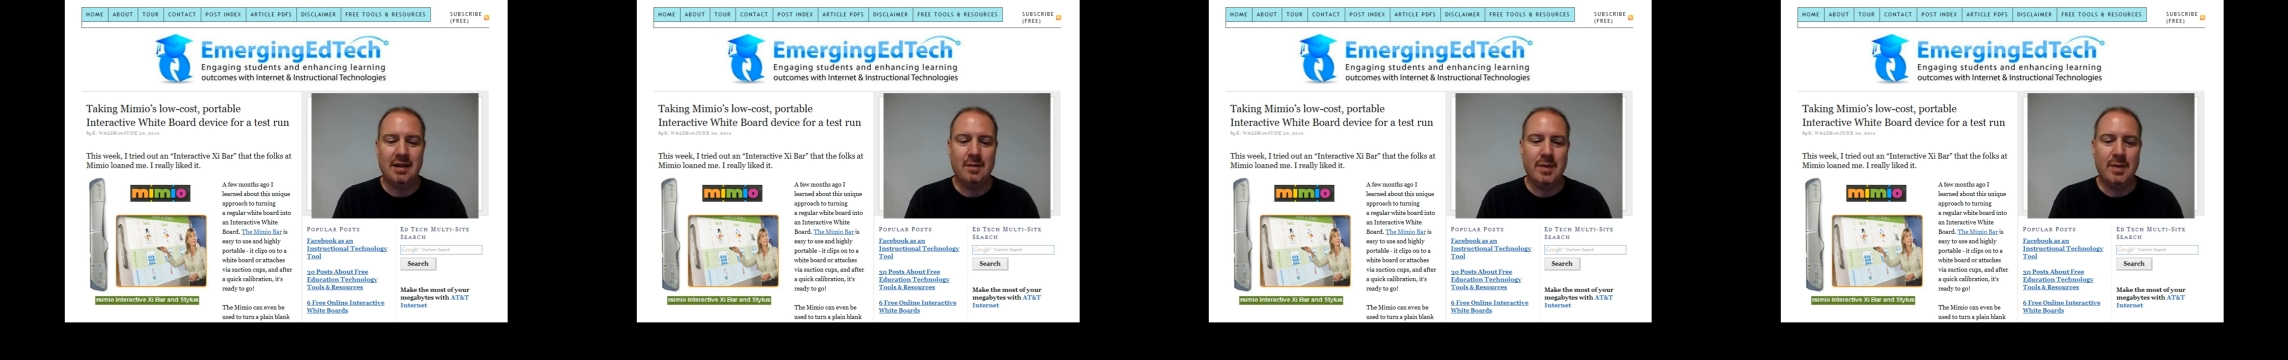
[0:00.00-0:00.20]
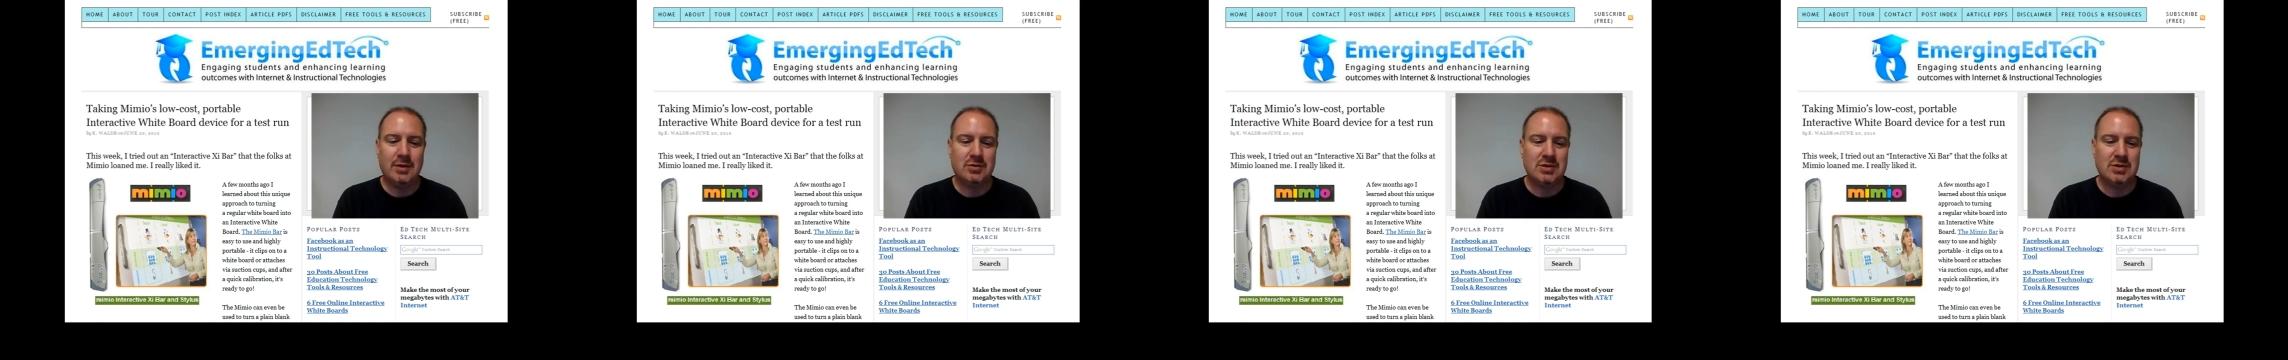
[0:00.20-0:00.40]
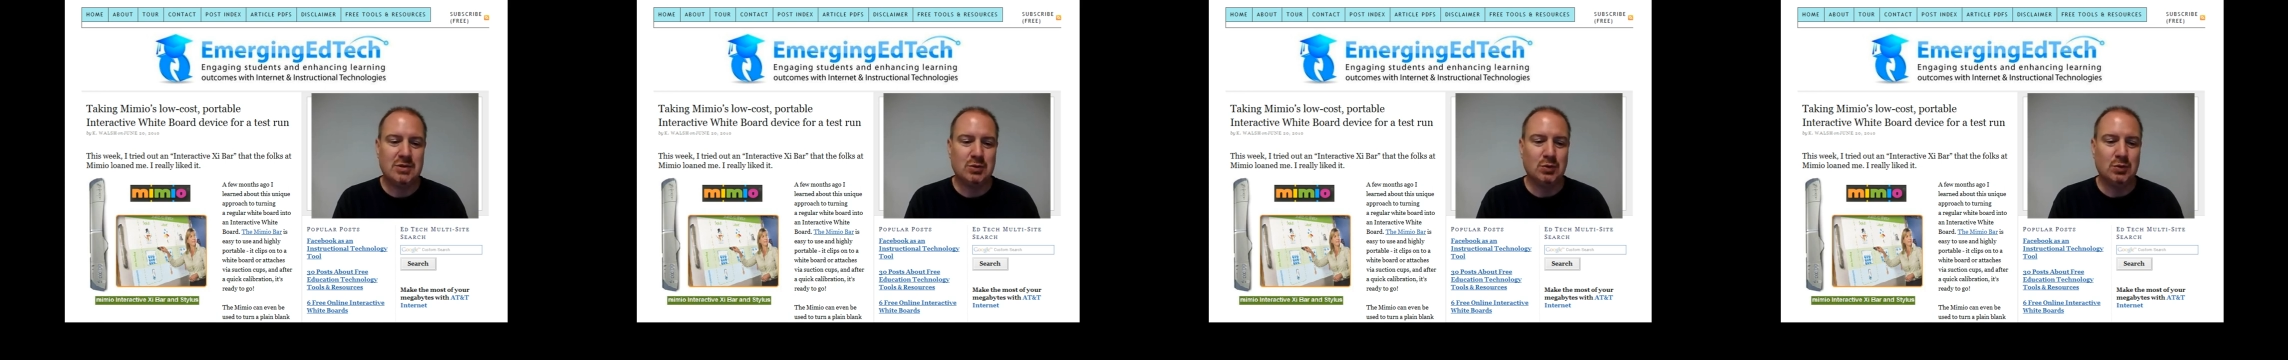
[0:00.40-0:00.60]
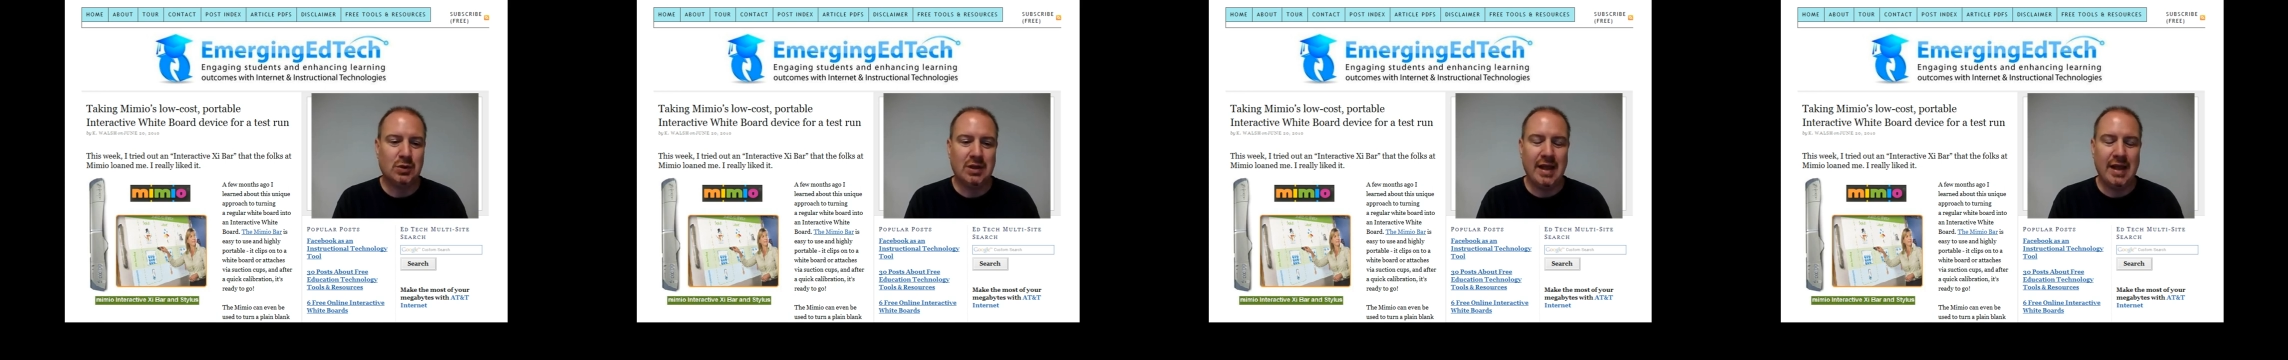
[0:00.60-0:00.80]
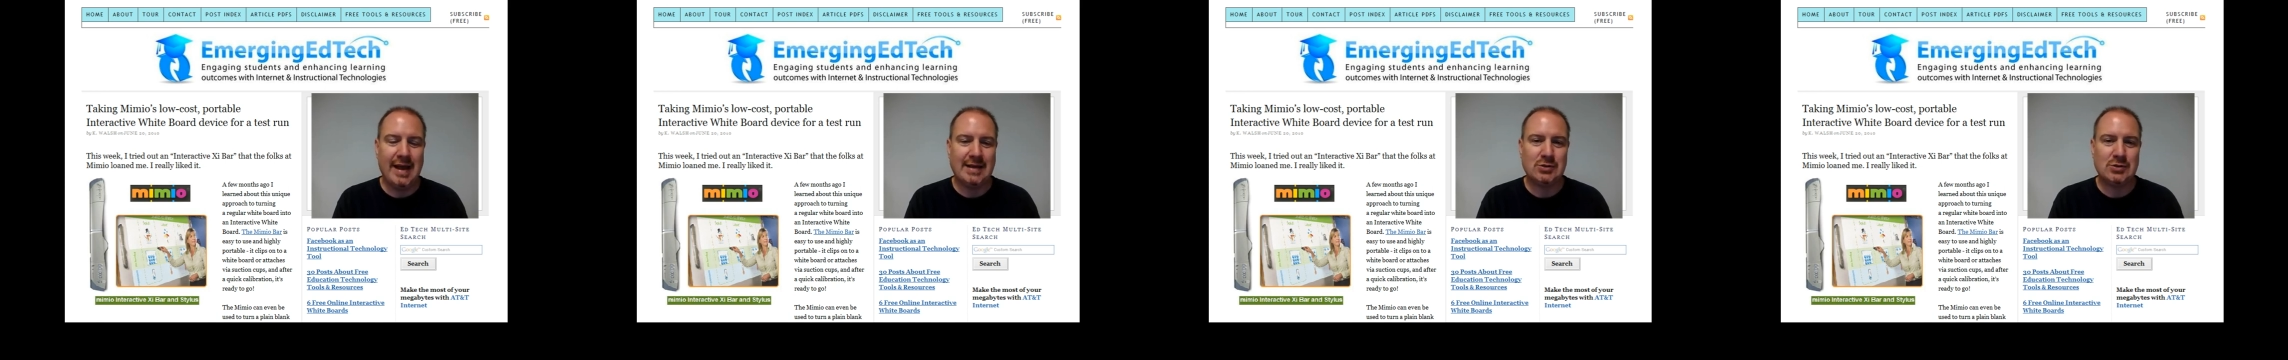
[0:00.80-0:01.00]
elementary school
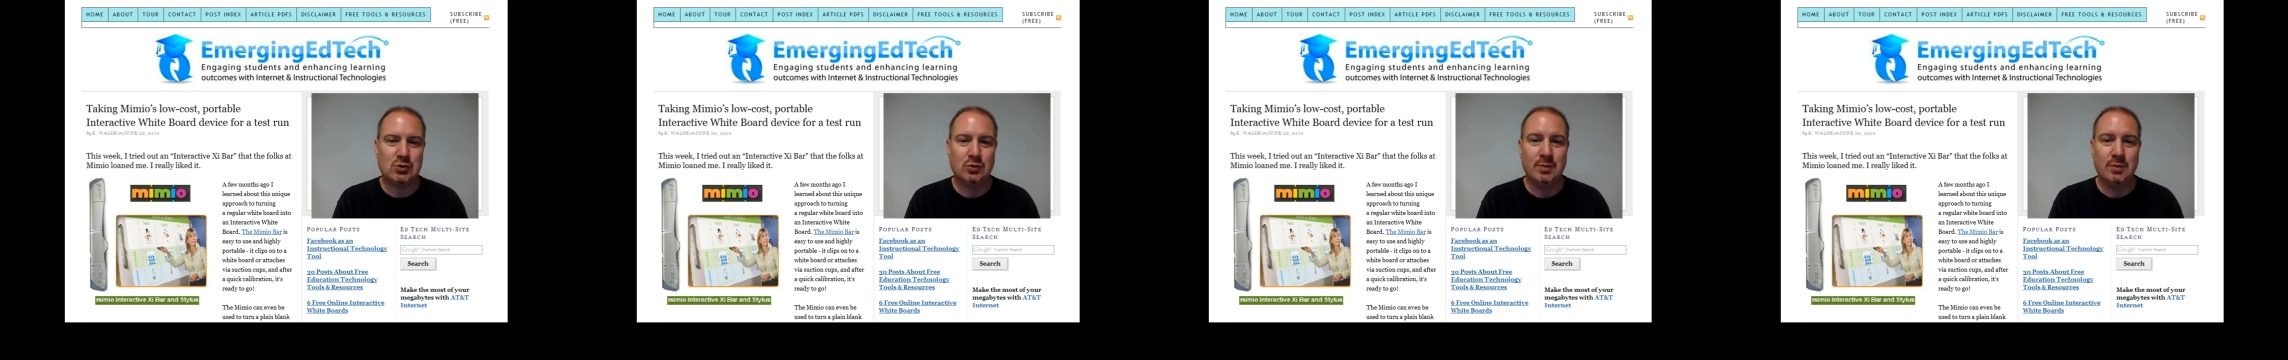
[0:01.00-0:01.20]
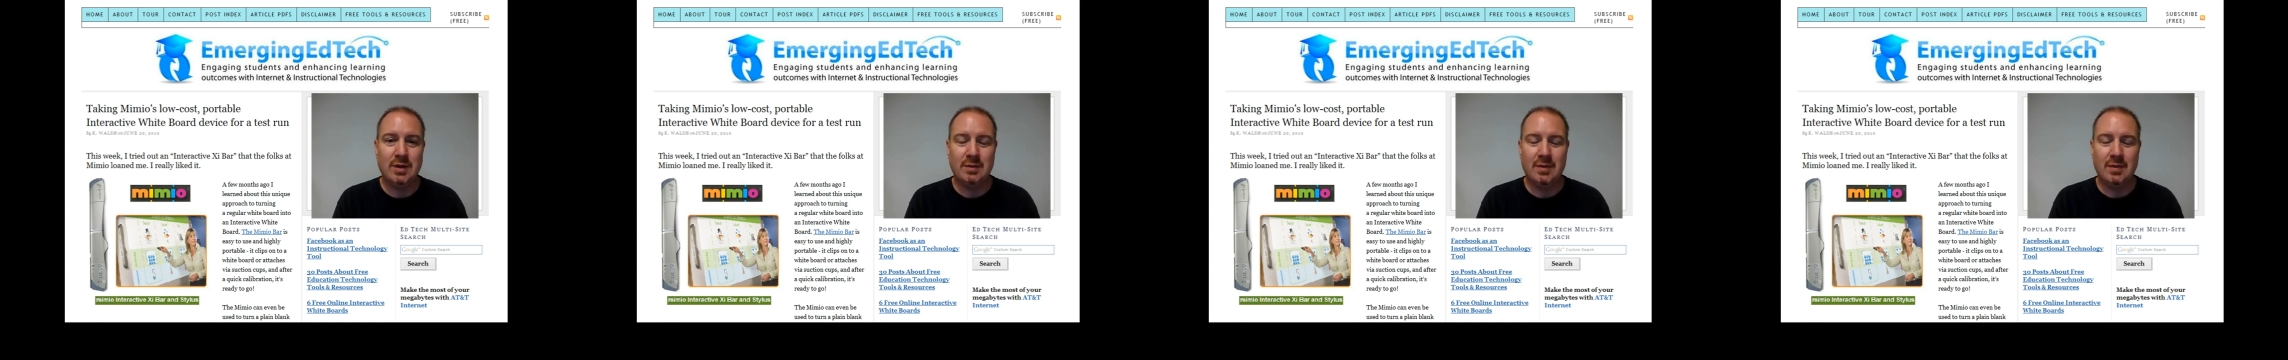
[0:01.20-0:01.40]
classroom,